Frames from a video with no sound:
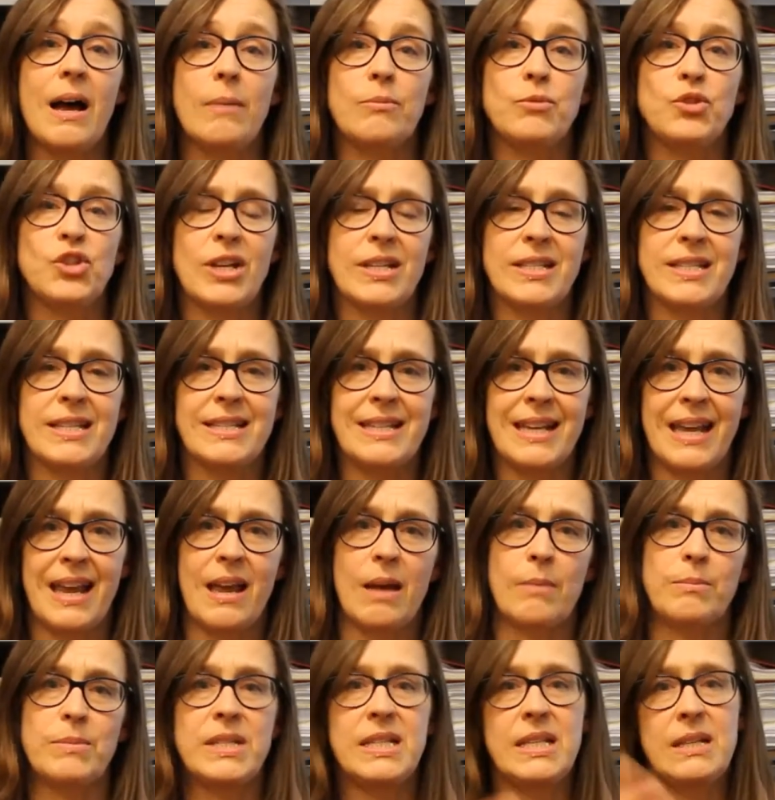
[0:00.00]
Justice
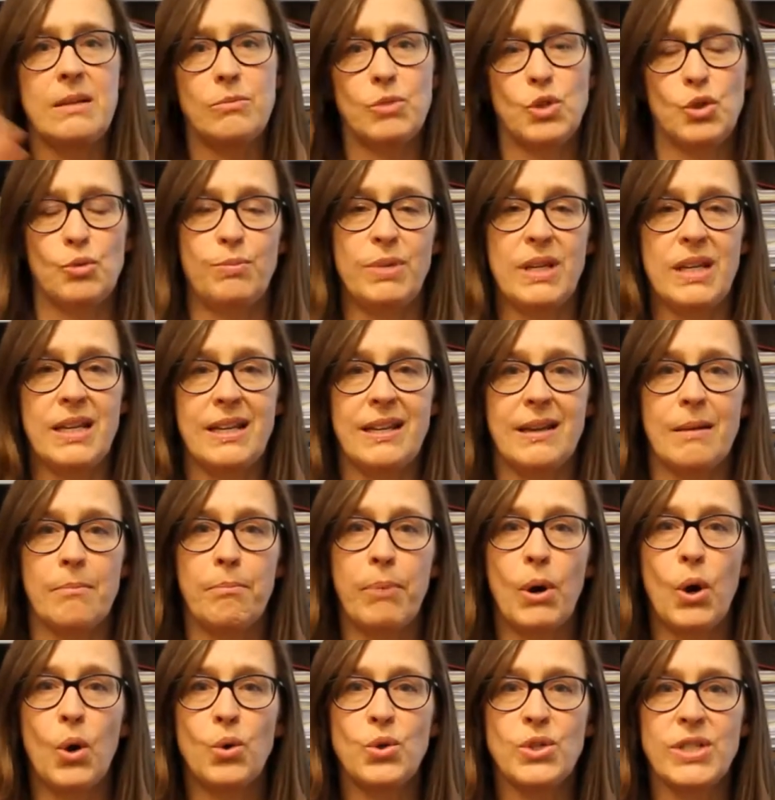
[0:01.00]
Camp seemed to be
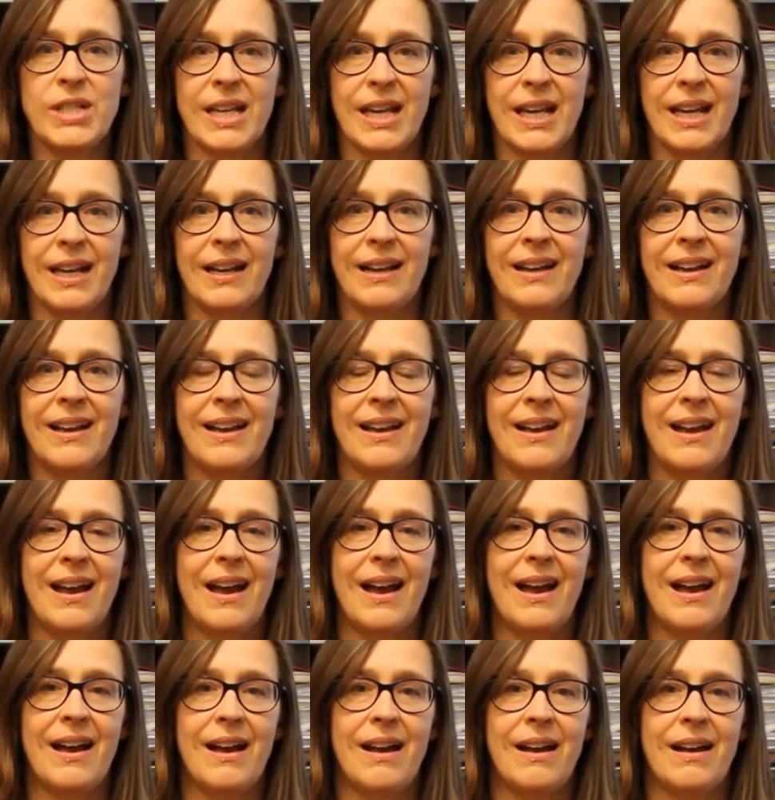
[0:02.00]
imposing
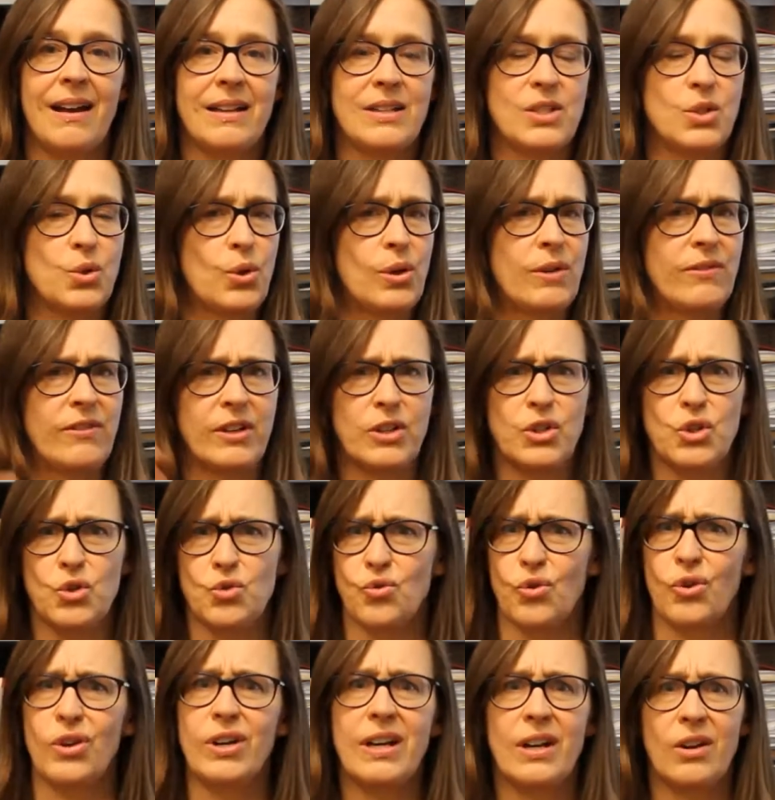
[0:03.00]
a sort of
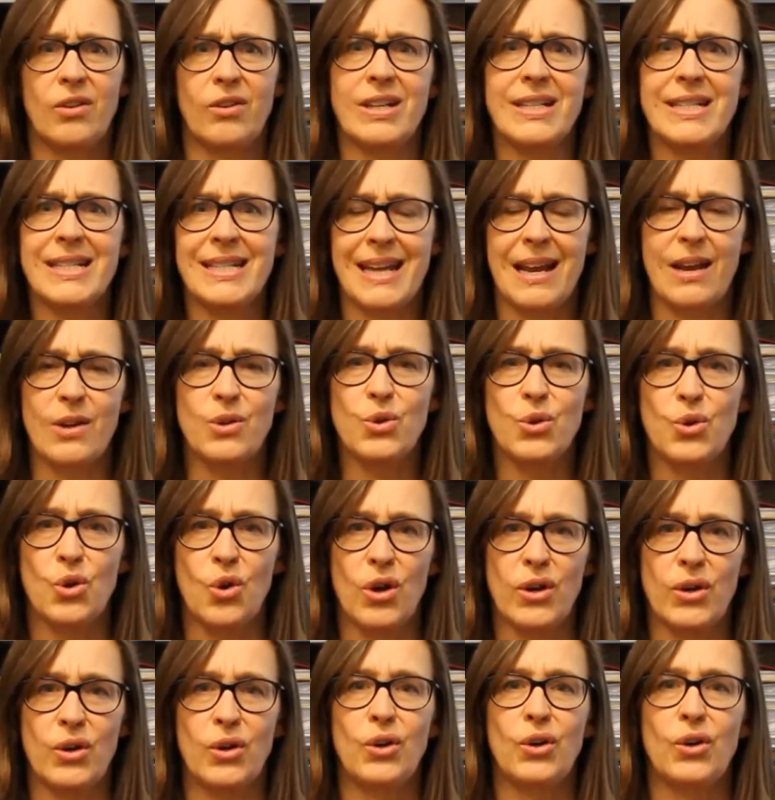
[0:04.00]
extraordinary standard
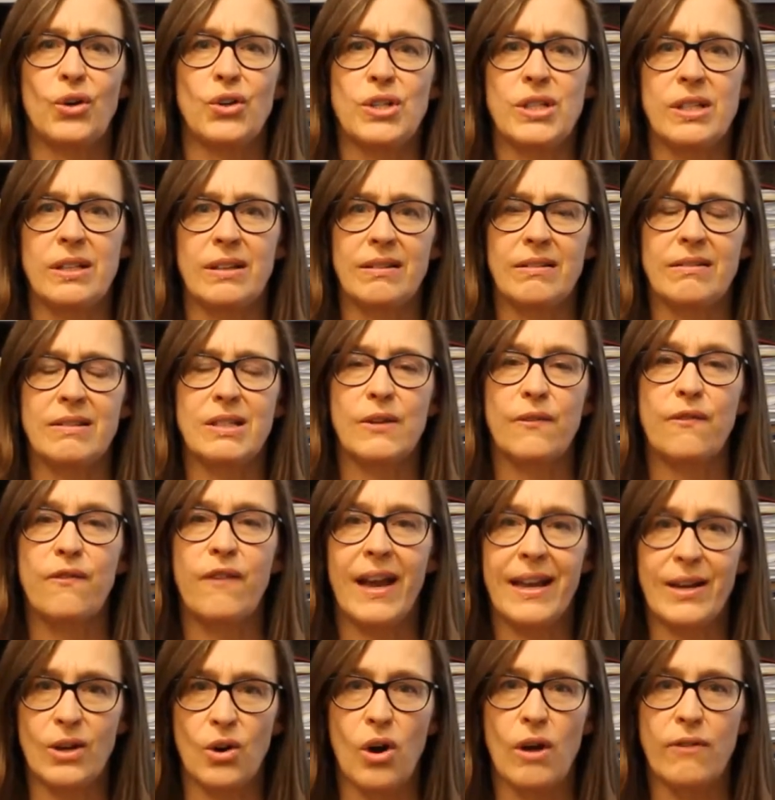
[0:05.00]
on her to
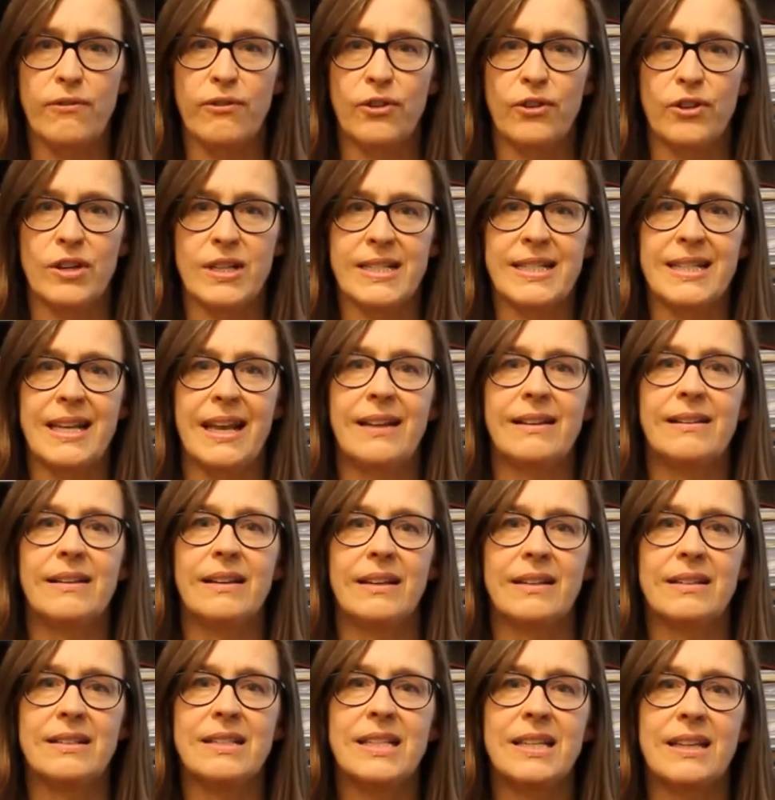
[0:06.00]
fight off her
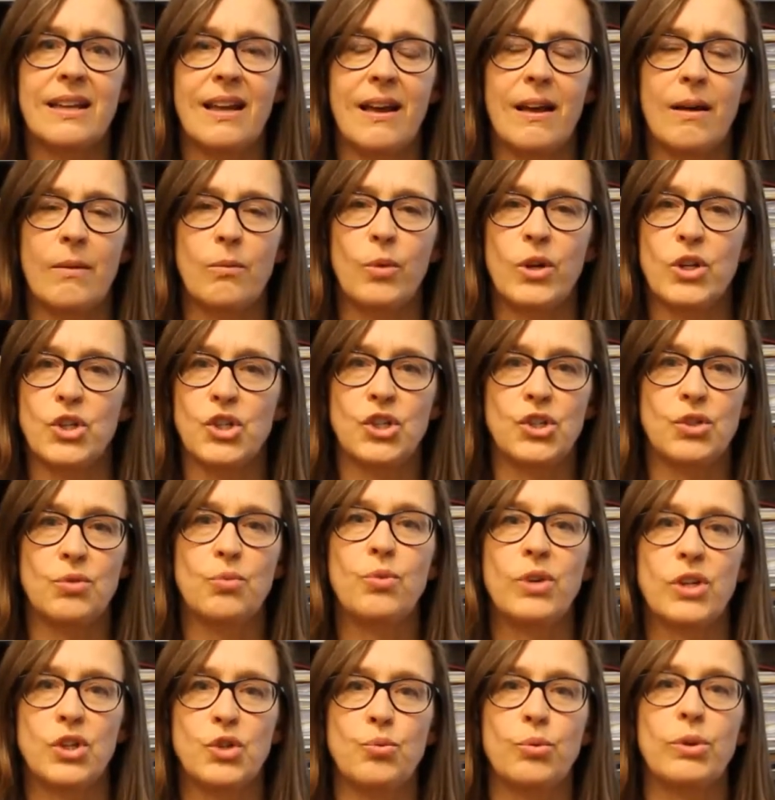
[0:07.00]
assailant,
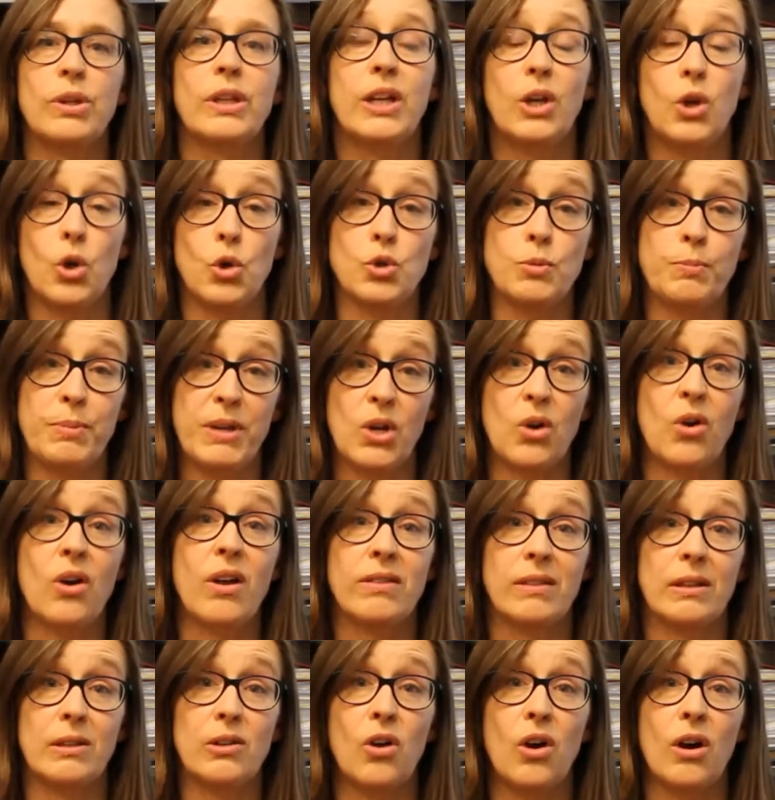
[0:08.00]
which really goes
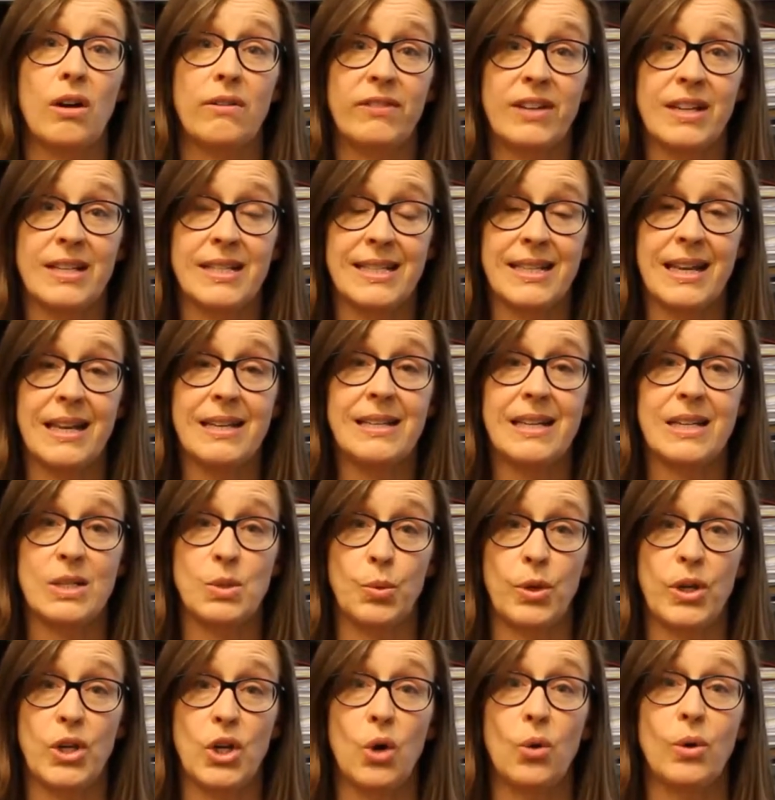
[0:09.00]
beyond the law of consent
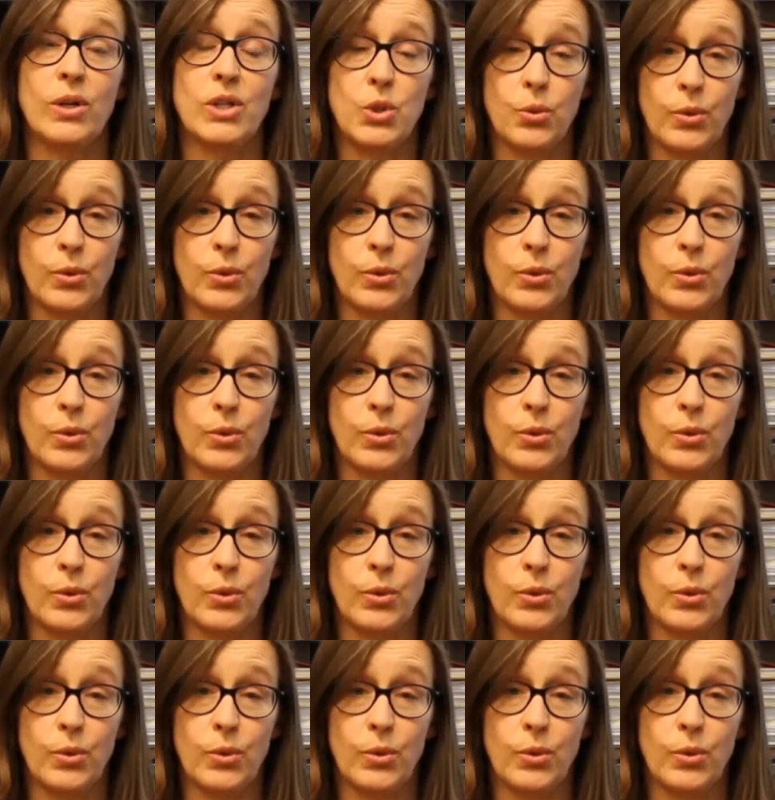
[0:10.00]
as we know it.